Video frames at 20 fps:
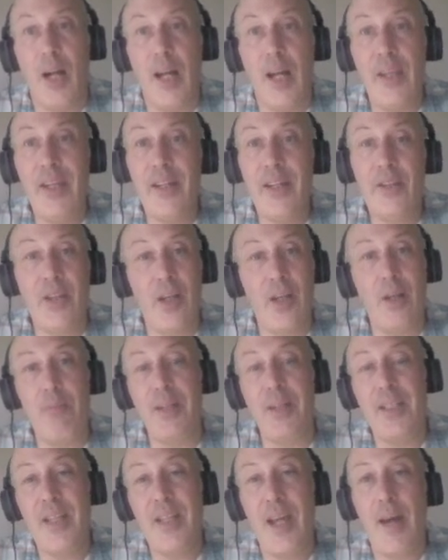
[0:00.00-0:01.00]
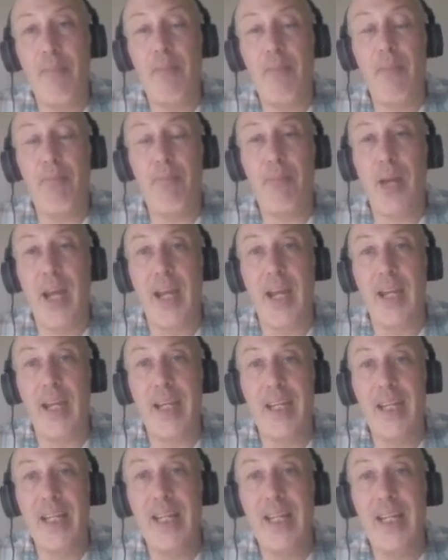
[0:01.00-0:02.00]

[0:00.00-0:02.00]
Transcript: I think it's going to be Tampa Bay